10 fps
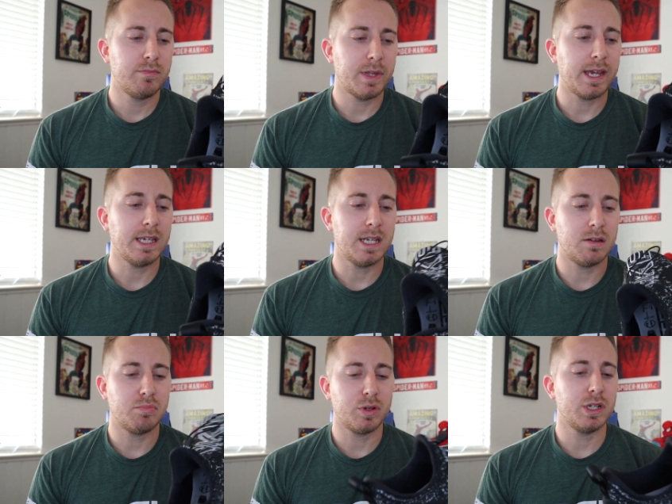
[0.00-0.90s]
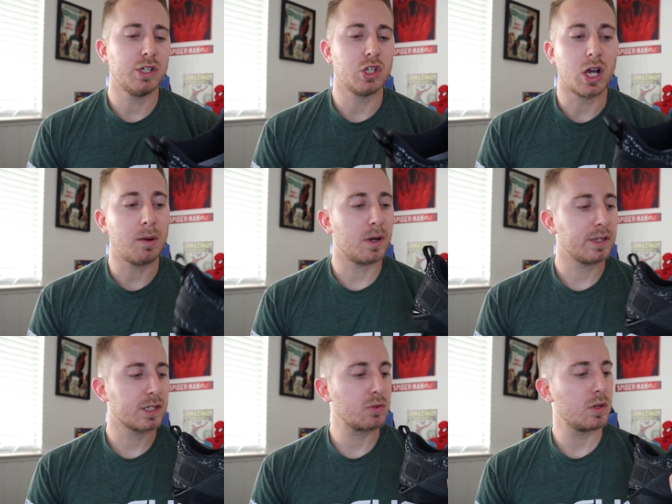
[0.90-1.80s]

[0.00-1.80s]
Nike did a pretty good job on this